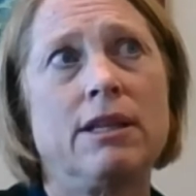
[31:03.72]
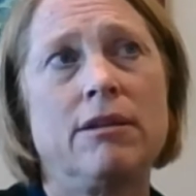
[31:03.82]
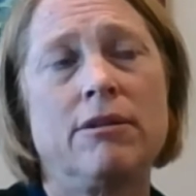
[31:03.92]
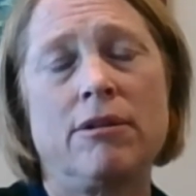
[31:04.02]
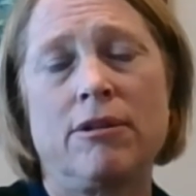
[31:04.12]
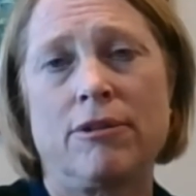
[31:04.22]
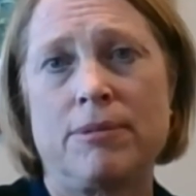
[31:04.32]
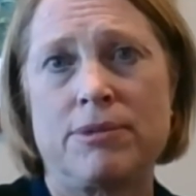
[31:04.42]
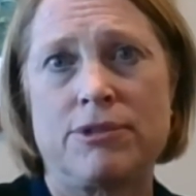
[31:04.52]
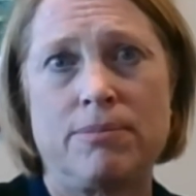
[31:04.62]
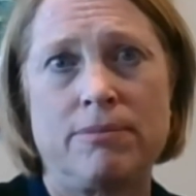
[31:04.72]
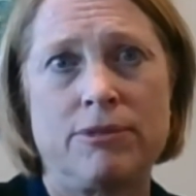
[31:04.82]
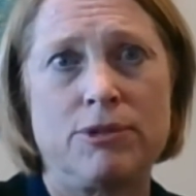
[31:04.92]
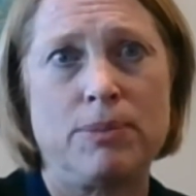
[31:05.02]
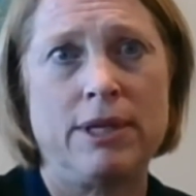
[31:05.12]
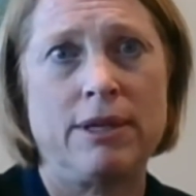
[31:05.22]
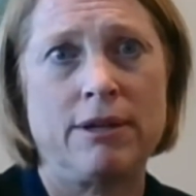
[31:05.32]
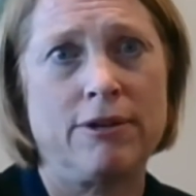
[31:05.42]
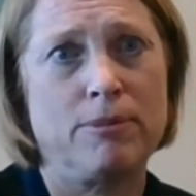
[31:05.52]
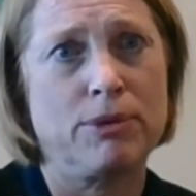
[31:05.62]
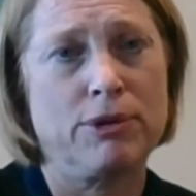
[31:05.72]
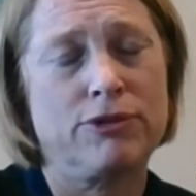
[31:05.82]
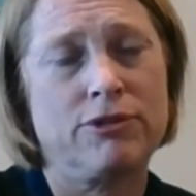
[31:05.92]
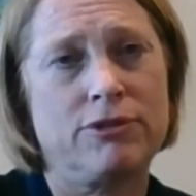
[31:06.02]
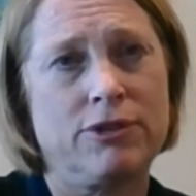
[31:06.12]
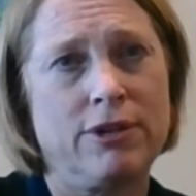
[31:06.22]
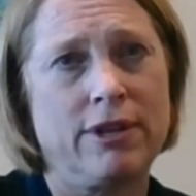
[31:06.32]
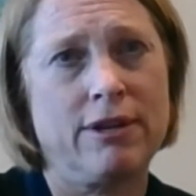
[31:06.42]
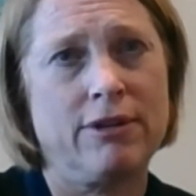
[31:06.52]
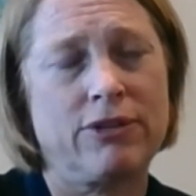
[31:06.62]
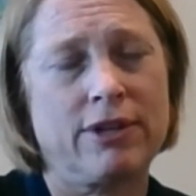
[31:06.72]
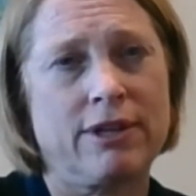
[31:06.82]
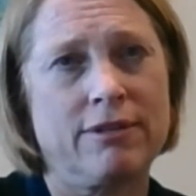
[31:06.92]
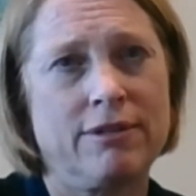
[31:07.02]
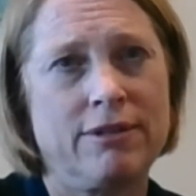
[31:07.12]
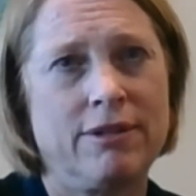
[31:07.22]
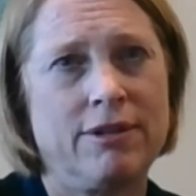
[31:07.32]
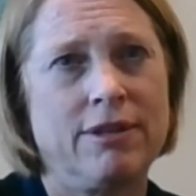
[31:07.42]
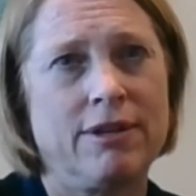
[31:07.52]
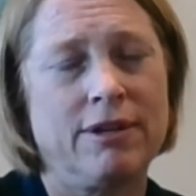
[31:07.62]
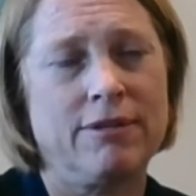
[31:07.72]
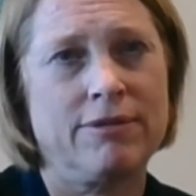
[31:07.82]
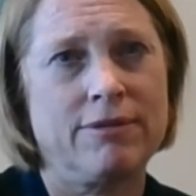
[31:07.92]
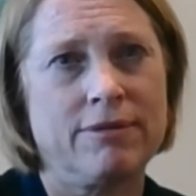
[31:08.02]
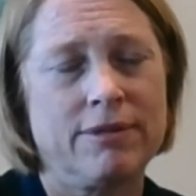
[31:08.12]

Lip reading: think y'all are up to speed. I don't know, Brooks, is there anything else you can think of?